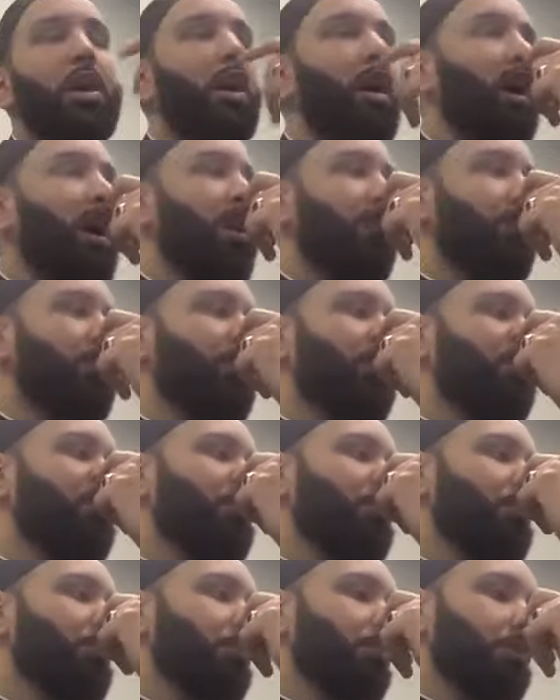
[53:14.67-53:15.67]
Um,
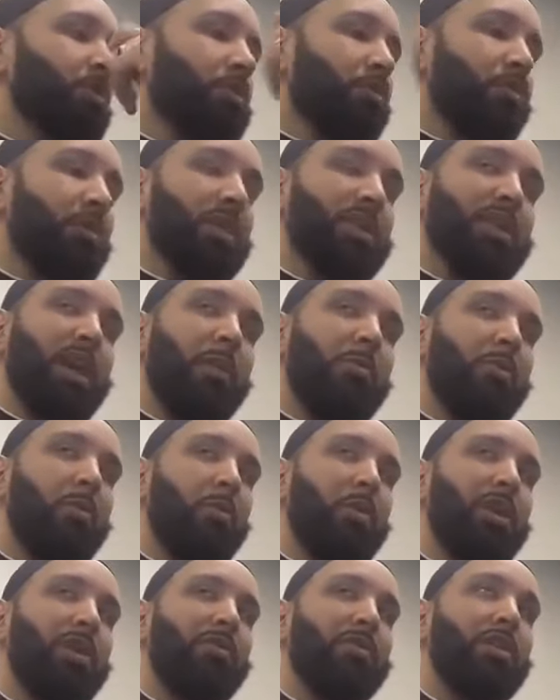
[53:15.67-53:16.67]
so for example,
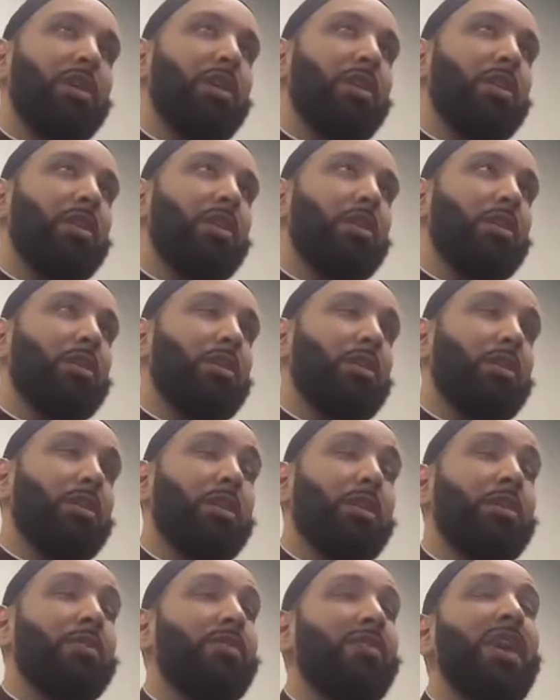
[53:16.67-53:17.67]
one of the,
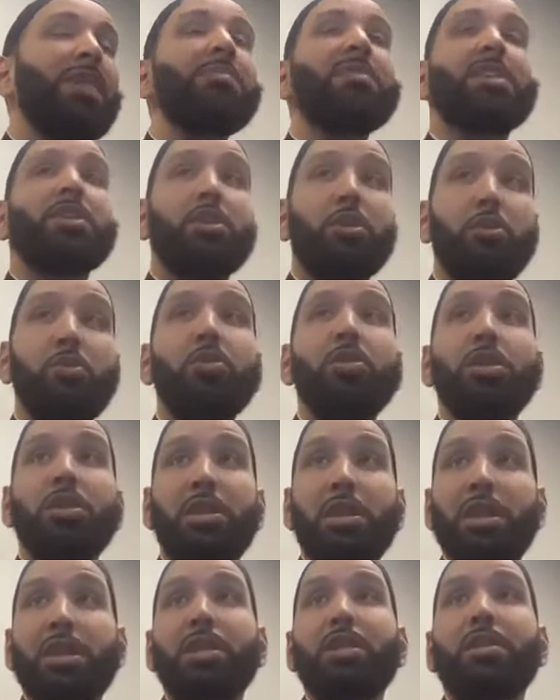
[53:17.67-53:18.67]
the famous
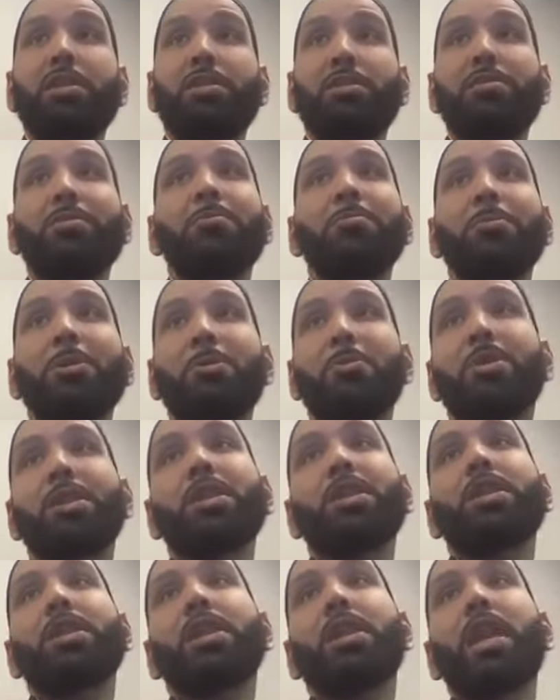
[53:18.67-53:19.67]
eulogies, which was
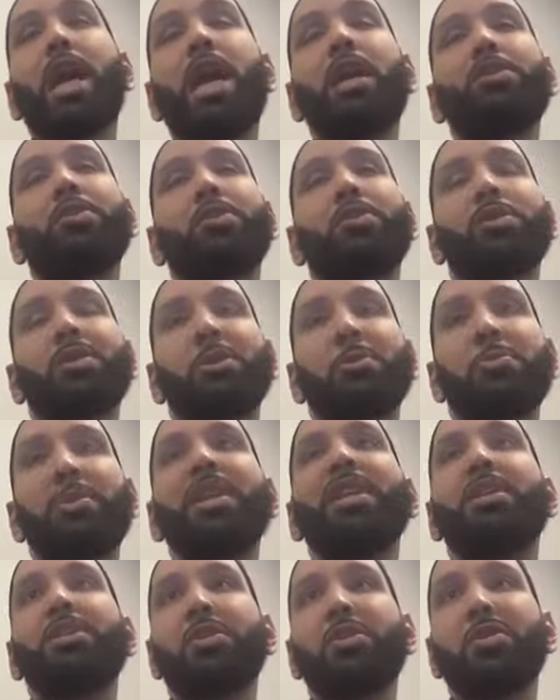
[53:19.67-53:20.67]
just a natural
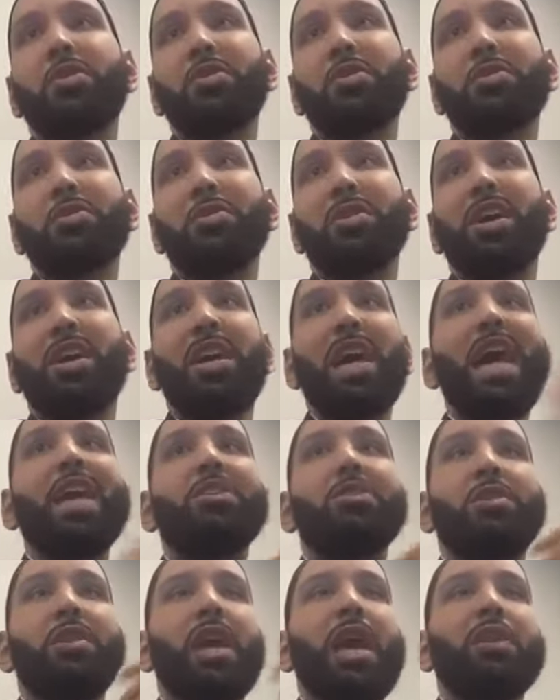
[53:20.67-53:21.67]
speech, a
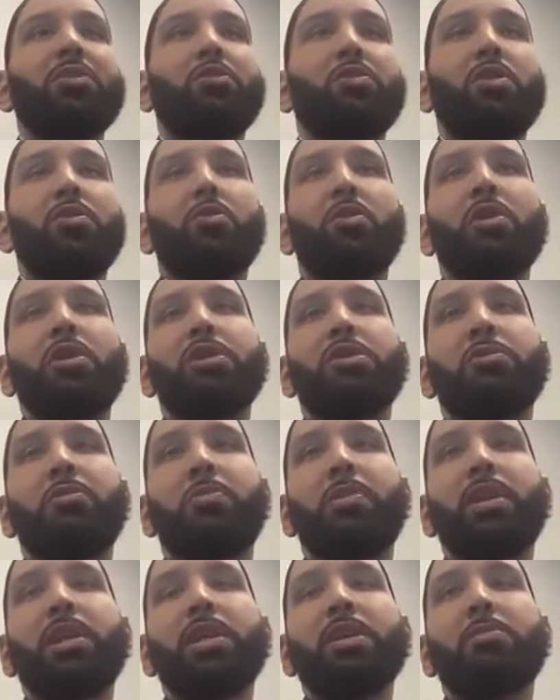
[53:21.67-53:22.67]
nat- natural words
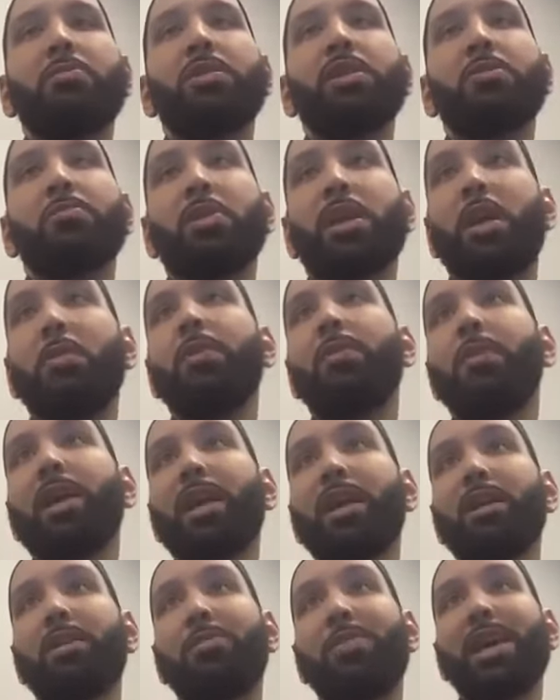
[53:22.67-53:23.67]
of praise, was when Abu
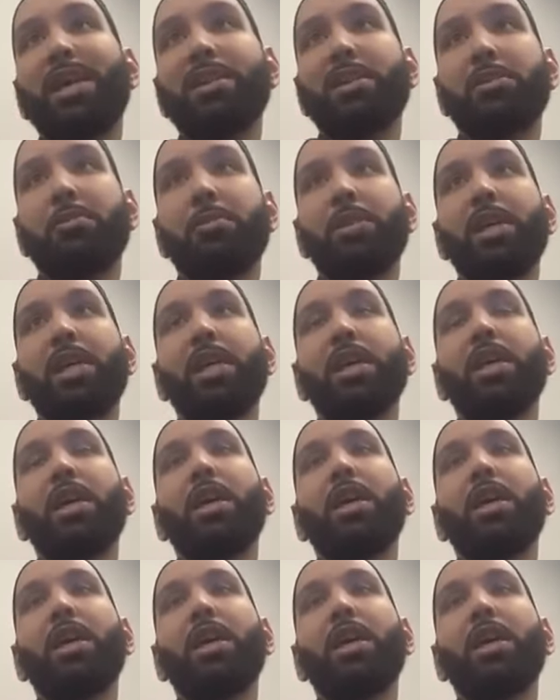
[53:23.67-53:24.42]
Bakr passed away,